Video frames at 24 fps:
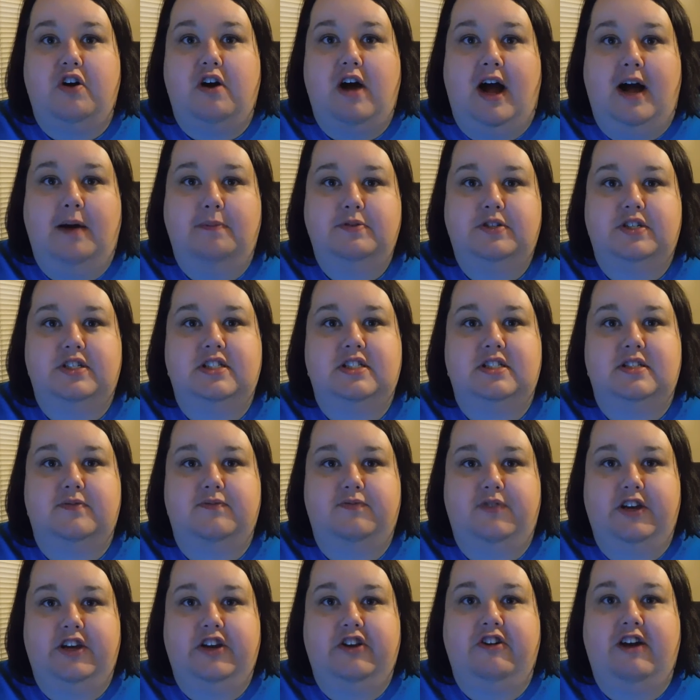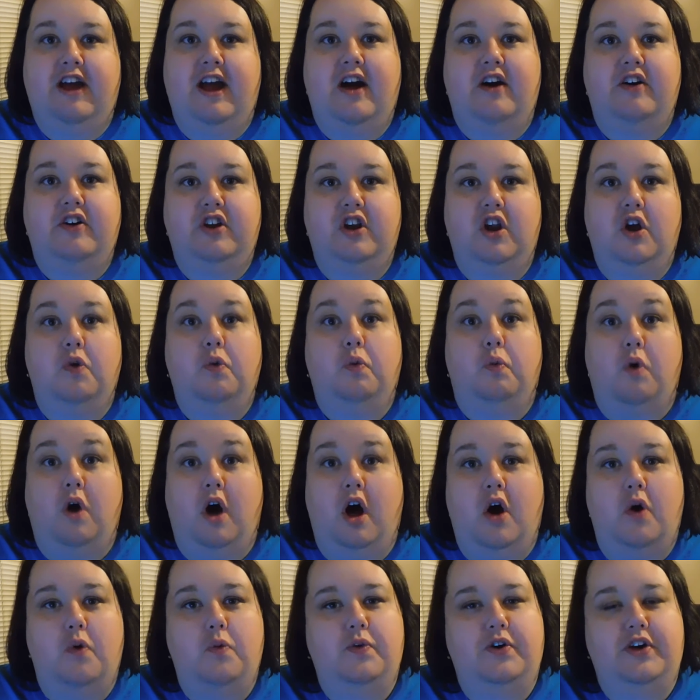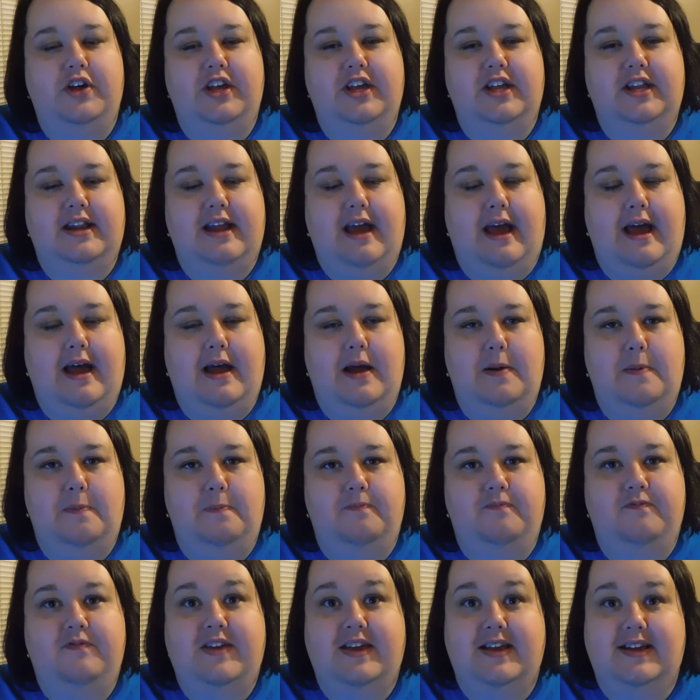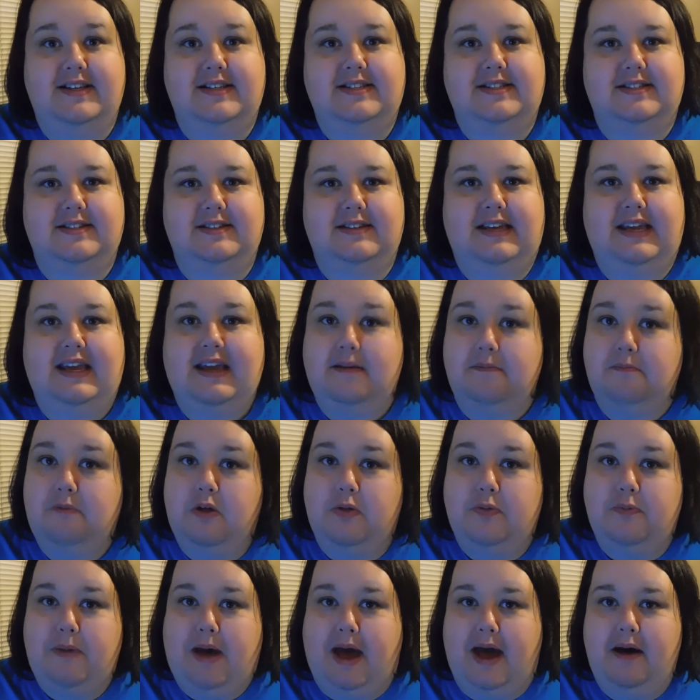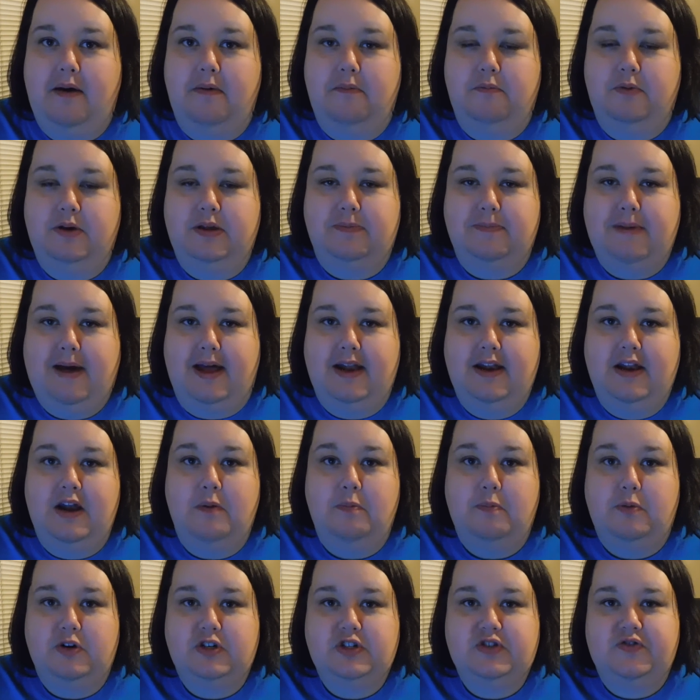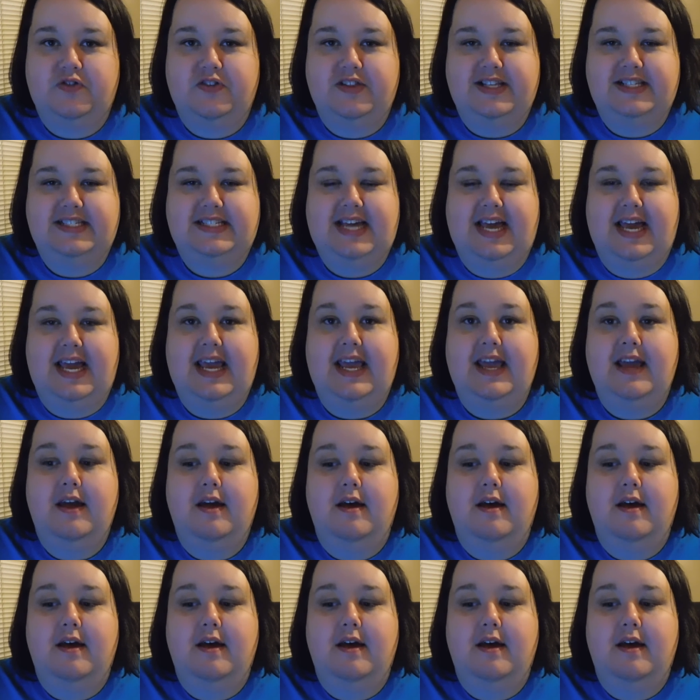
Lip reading: options and figure out, what would fit in with my numbers for the day.